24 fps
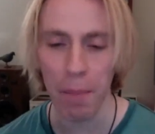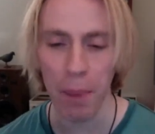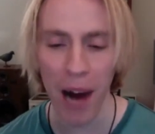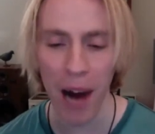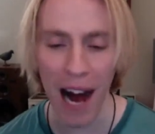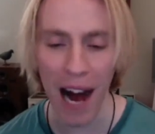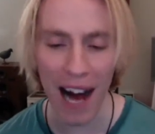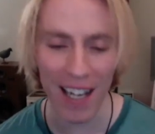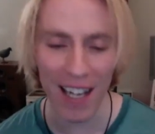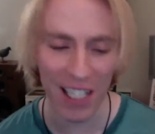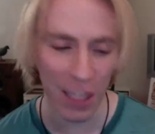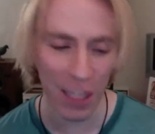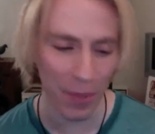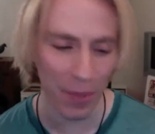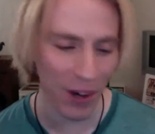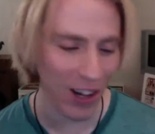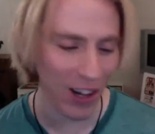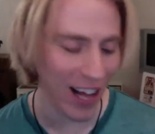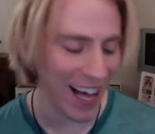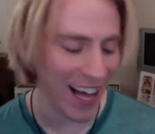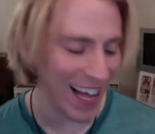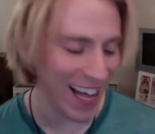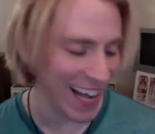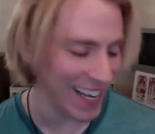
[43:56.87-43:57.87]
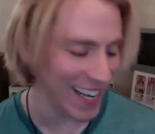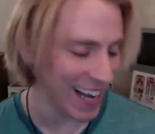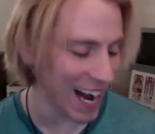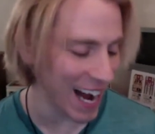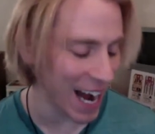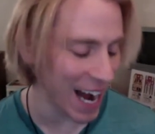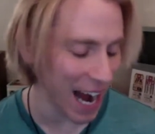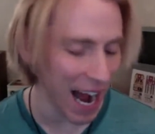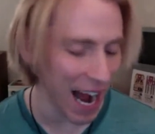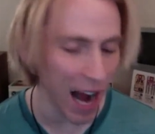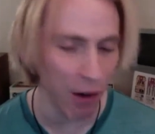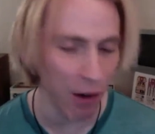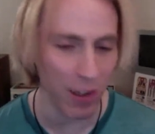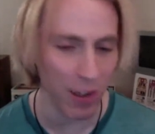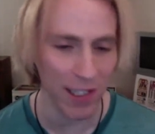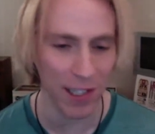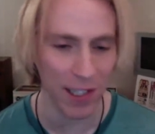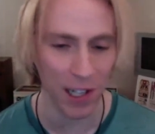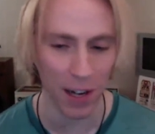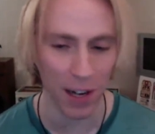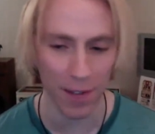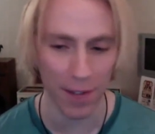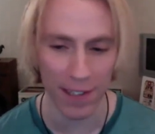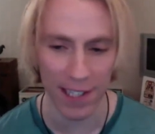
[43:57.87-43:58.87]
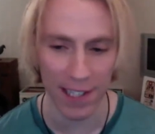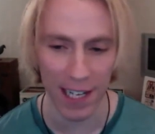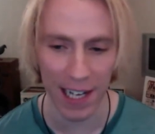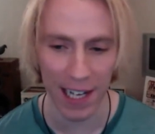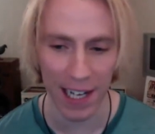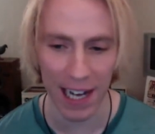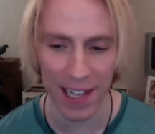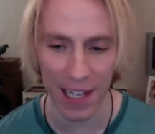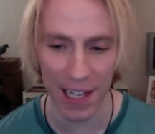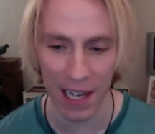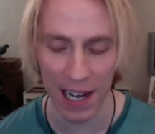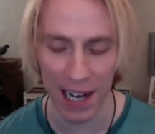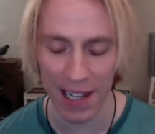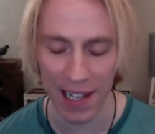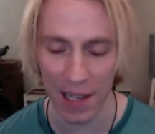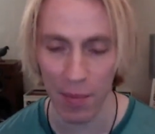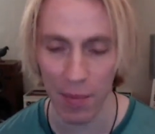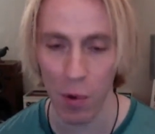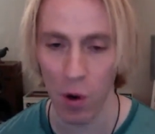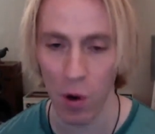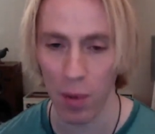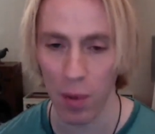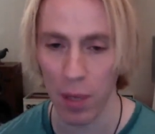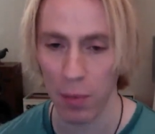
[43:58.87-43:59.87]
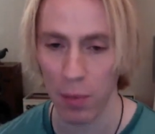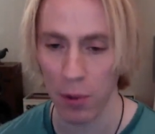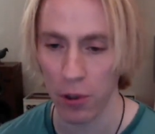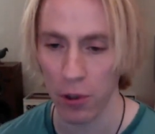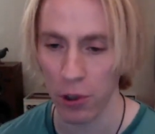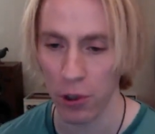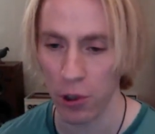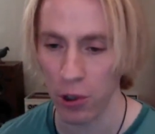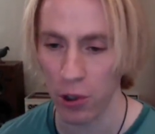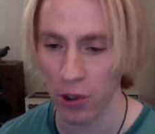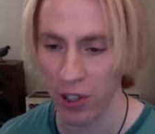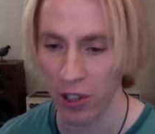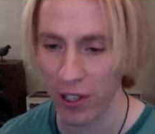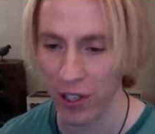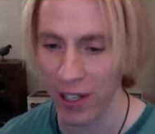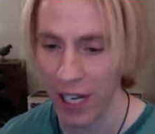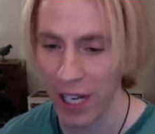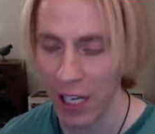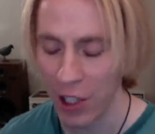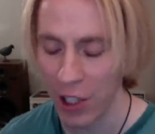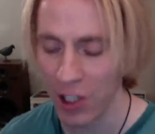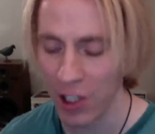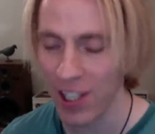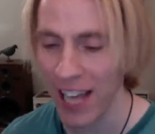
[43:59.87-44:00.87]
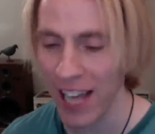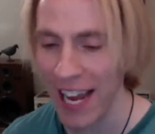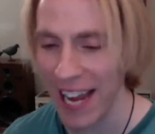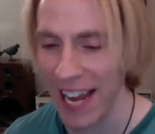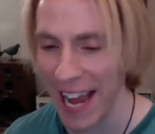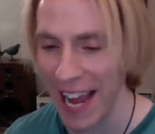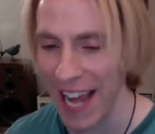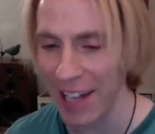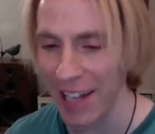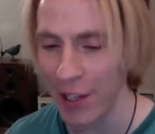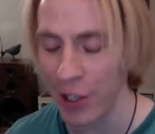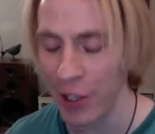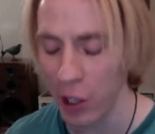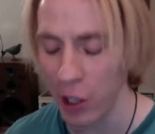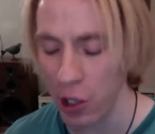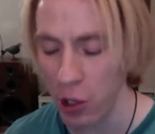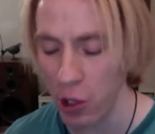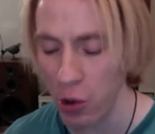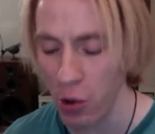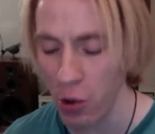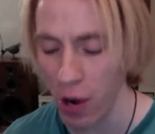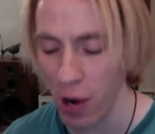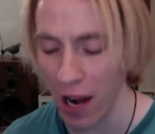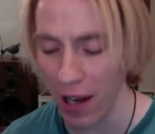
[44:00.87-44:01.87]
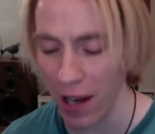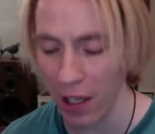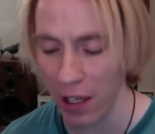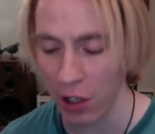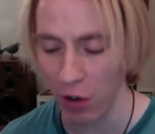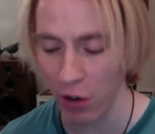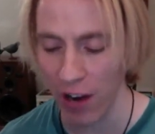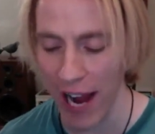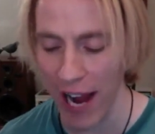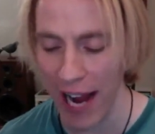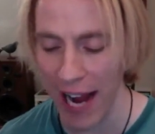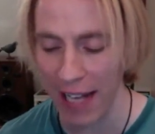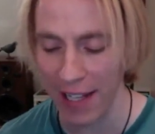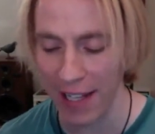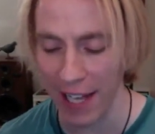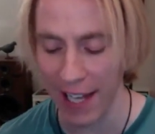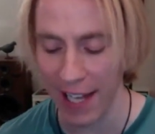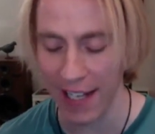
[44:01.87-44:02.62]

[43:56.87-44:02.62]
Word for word: possible? I always love this. I think more people should use it. Just say, do you grant that it